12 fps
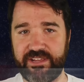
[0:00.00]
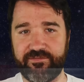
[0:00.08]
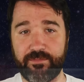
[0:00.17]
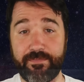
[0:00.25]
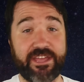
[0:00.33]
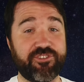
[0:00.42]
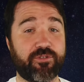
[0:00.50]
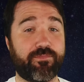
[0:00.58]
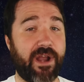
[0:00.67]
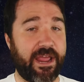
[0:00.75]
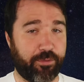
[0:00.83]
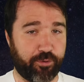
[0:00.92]
achieved a
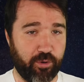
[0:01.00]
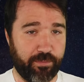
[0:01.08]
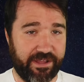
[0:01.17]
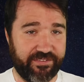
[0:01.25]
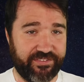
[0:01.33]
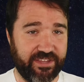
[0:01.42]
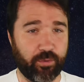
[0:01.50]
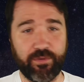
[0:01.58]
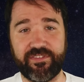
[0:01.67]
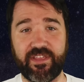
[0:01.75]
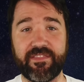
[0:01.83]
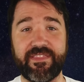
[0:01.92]
major breakthrough by
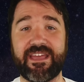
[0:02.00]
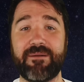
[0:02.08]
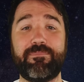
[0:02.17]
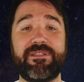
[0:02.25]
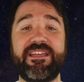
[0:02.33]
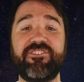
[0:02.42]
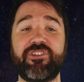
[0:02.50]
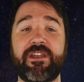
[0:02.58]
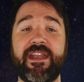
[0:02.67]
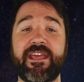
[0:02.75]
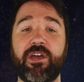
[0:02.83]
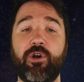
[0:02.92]
sequencing the complete
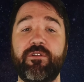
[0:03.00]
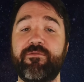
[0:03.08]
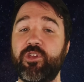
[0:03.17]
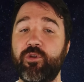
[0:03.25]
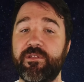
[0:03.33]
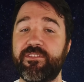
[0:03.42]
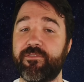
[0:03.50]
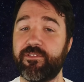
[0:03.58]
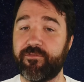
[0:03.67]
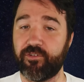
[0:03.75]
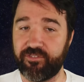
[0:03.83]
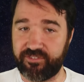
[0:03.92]
genetic code of humans
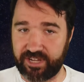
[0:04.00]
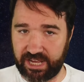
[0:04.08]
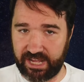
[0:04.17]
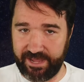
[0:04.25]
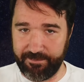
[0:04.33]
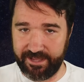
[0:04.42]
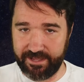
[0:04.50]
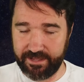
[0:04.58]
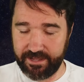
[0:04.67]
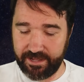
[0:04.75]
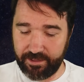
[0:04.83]
for the first time.